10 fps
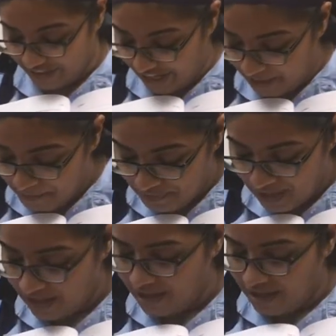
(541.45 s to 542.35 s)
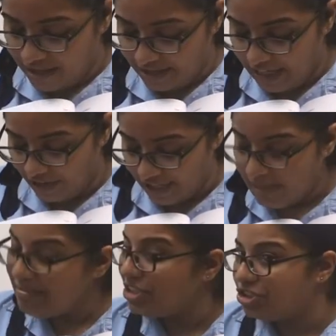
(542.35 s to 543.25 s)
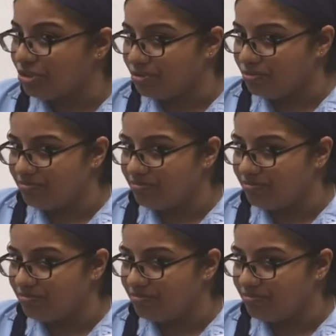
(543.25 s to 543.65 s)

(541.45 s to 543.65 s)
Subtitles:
Okay? Now number 2.